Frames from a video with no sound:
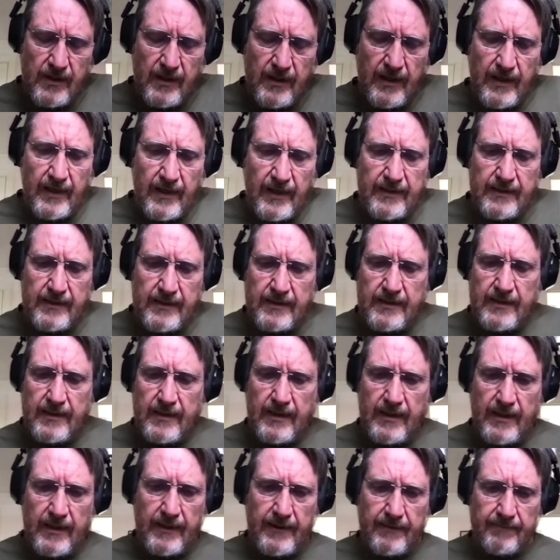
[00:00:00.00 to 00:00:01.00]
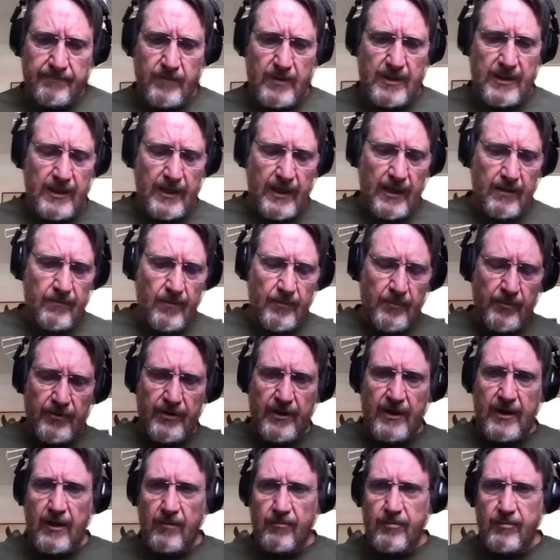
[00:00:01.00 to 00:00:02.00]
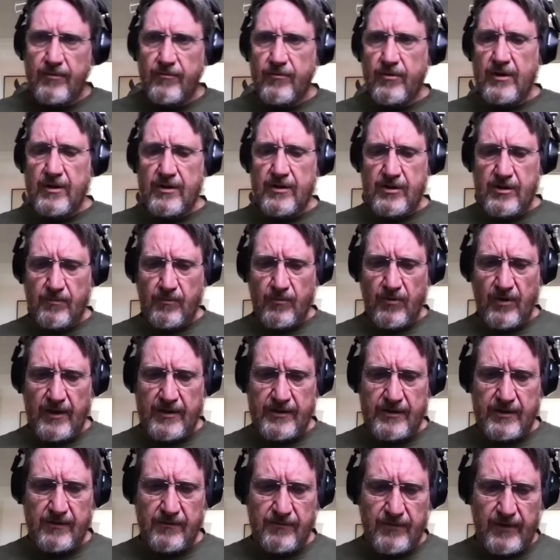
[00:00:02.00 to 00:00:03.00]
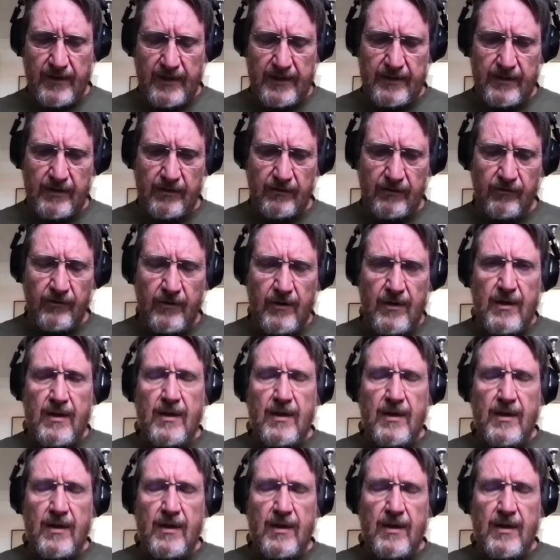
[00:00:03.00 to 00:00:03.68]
And he came up with a couple of really surprising findings.